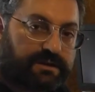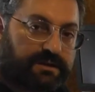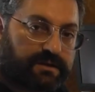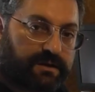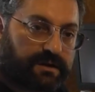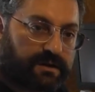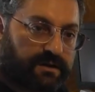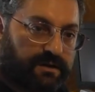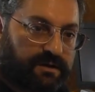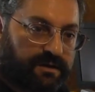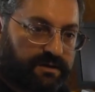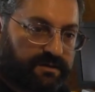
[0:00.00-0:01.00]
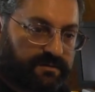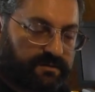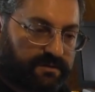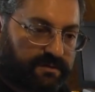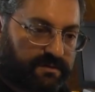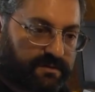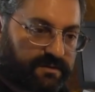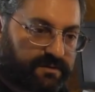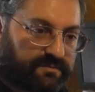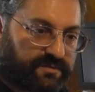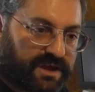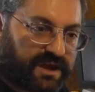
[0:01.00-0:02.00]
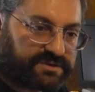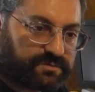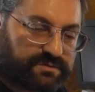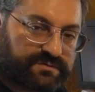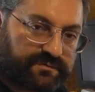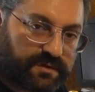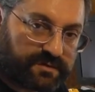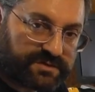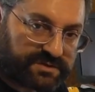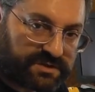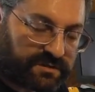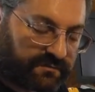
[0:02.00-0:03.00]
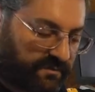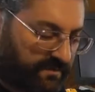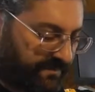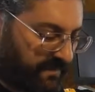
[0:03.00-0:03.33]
the action was very stiff,